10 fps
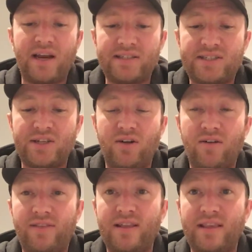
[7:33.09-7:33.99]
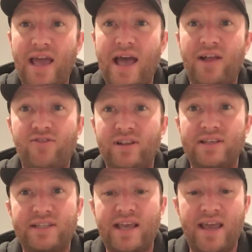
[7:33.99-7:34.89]
I still think the edge in
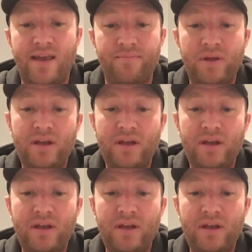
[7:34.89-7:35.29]
this game,